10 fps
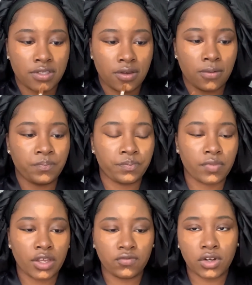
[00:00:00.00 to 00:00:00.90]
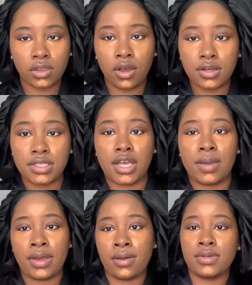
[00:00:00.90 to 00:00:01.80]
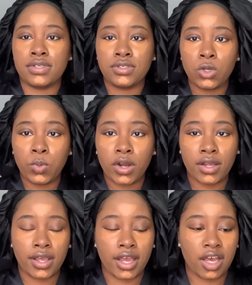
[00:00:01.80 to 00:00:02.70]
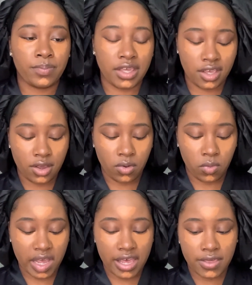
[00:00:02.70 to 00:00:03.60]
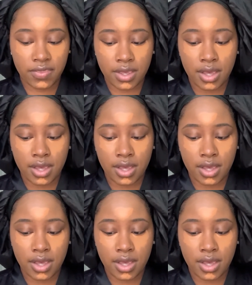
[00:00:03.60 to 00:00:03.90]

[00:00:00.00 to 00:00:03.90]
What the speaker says: So for a long time I was super unhappy with,